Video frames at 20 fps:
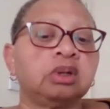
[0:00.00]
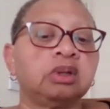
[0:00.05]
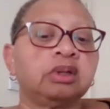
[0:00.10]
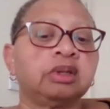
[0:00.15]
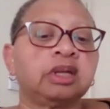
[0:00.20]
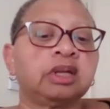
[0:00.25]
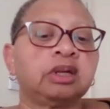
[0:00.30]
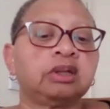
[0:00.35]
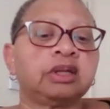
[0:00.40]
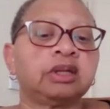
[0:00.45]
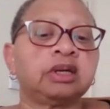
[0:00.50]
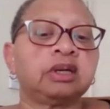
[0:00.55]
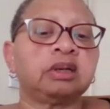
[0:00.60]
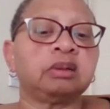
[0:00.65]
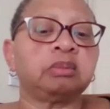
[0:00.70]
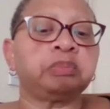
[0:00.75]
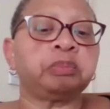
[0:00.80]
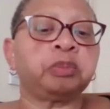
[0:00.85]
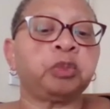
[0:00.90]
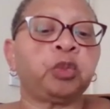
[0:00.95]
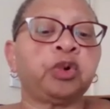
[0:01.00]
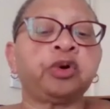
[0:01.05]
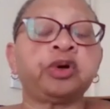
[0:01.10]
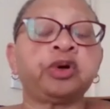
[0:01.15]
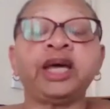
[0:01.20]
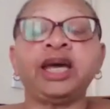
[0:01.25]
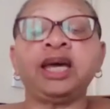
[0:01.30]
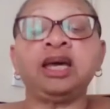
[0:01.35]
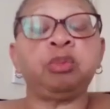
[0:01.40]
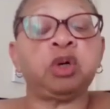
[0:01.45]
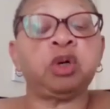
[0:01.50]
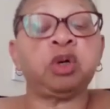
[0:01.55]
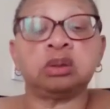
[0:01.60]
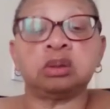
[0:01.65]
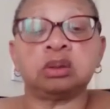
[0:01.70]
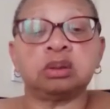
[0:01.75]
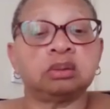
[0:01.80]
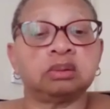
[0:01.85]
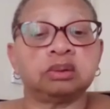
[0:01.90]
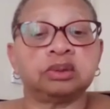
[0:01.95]
they were unable
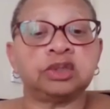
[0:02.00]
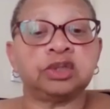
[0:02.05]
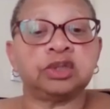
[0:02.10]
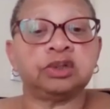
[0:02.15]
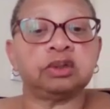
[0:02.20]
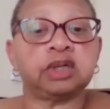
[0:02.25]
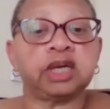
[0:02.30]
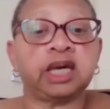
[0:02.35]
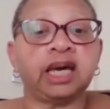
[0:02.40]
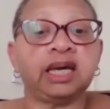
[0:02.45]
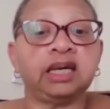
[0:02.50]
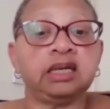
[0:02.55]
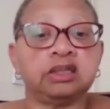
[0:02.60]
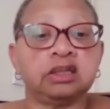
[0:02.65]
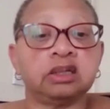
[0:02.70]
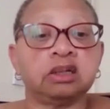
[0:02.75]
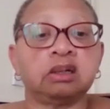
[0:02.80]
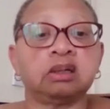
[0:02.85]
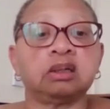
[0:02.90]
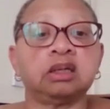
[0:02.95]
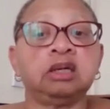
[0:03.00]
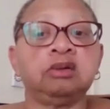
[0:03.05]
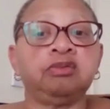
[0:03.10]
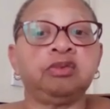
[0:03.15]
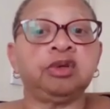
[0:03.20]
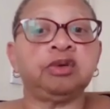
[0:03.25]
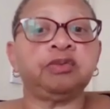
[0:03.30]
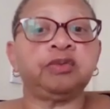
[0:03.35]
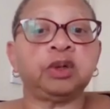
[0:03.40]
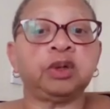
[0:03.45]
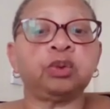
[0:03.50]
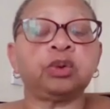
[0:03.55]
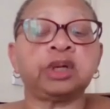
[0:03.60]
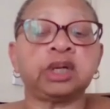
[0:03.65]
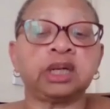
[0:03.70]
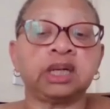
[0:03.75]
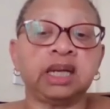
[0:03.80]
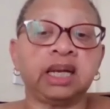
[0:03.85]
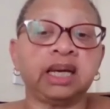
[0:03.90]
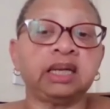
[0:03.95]
to cater, even if they were
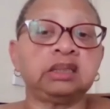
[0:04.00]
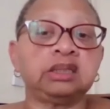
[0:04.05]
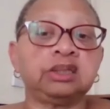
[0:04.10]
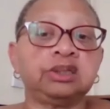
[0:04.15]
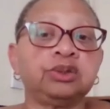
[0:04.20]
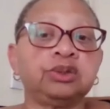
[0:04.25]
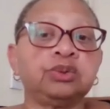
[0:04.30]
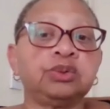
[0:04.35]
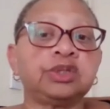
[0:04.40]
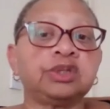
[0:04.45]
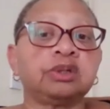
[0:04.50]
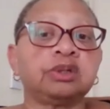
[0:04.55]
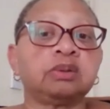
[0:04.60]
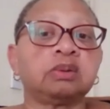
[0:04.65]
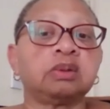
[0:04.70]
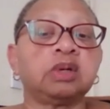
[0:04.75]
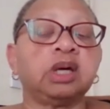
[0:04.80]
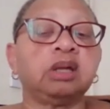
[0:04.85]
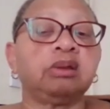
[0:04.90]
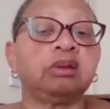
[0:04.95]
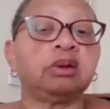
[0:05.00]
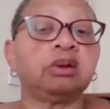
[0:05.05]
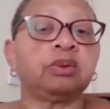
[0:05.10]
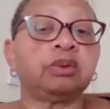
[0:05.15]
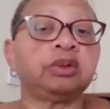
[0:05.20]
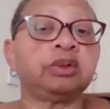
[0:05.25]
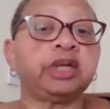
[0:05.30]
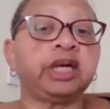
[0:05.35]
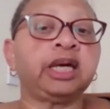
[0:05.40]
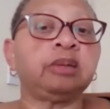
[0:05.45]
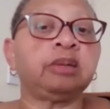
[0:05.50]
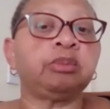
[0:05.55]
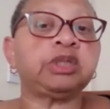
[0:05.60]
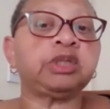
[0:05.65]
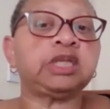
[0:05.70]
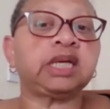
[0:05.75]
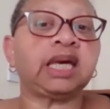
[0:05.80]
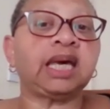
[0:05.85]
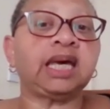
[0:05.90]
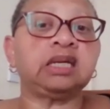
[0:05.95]
inclined to do so. They were unable
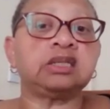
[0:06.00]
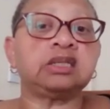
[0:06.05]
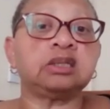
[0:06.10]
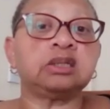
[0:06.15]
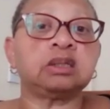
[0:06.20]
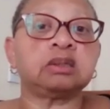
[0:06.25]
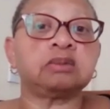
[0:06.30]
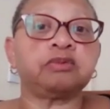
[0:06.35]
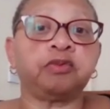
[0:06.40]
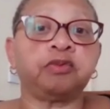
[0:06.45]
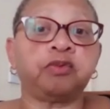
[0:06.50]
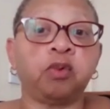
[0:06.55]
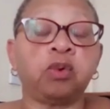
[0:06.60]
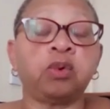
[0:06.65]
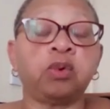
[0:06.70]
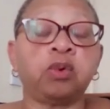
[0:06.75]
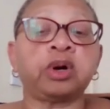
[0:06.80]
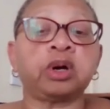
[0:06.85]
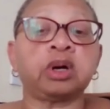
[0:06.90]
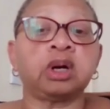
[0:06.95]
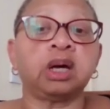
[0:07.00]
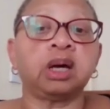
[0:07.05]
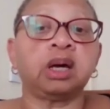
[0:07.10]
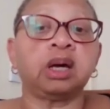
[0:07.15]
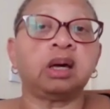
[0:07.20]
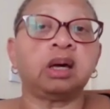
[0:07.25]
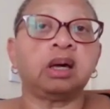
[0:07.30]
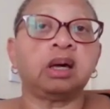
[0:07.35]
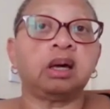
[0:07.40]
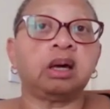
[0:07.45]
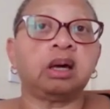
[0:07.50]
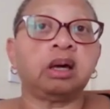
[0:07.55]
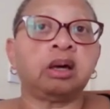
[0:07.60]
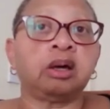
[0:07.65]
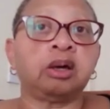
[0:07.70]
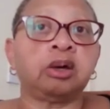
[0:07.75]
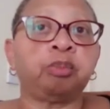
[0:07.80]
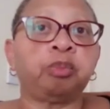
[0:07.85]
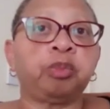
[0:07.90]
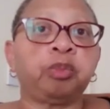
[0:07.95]
to cater for
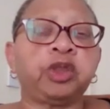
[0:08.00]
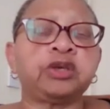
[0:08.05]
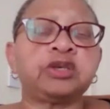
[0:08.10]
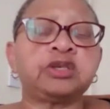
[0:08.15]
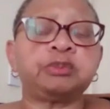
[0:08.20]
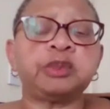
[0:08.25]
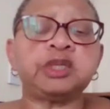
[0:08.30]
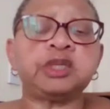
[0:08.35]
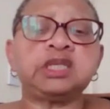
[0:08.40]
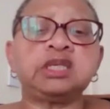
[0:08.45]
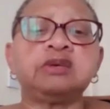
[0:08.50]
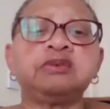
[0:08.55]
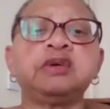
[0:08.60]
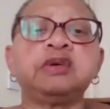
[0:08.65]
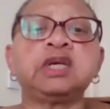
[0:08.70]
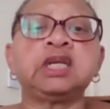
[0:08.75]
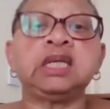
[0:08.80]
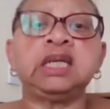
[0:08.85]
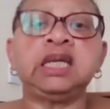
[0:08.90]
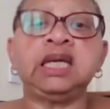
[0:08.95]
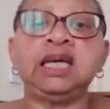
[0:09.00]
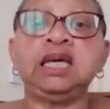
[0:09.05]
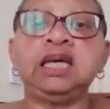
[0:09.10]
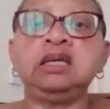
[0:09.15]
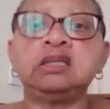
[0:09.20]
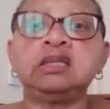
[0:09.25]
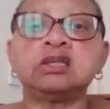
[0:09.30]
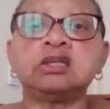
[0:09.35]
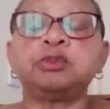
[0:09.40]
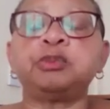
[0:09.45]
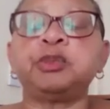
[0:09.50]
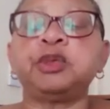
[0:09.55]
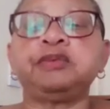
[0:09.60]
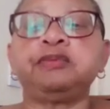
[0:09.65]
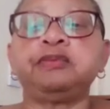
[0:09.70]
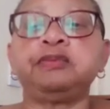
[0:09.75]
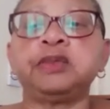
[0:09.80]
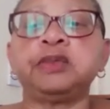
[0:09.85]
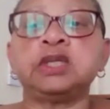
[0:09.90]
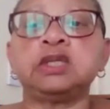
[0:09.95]
the specific needs,
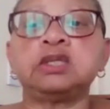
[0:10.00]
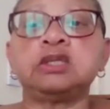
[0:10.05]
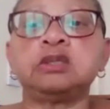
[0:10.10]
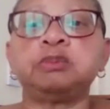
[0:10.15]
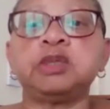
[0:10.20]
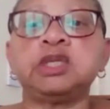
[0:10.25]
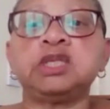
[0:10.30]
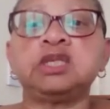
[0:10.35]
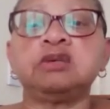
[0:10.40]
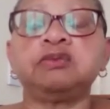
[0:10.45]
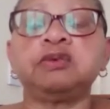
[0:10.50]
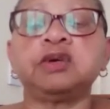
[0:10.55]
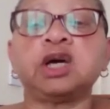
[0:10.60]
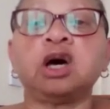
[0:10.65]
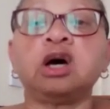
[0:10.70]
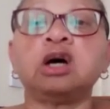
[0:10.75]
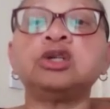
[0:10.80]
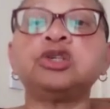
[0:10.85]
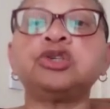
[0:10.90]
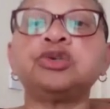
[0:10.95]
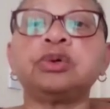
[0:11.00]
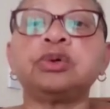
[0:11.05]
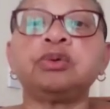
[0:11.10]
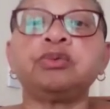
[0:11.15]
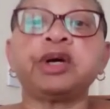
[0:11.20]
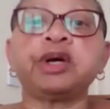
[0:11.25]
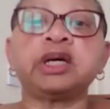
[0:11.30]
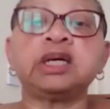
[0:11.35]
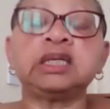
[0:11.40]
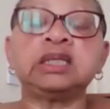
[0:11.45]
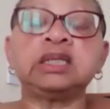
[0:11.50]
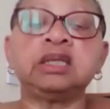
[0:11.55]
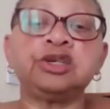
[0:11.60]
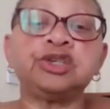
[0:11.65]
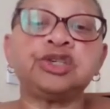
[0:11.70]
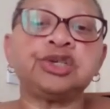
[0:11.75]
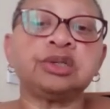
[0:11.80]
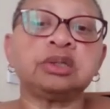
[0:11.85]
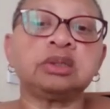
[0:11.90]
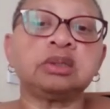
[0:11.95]
the specific cultural
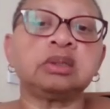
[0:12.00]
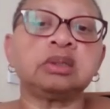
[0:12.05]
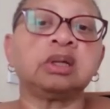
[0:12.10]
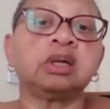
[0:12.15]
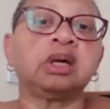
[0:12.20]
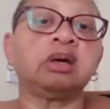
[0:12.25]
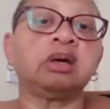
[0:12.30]
recognition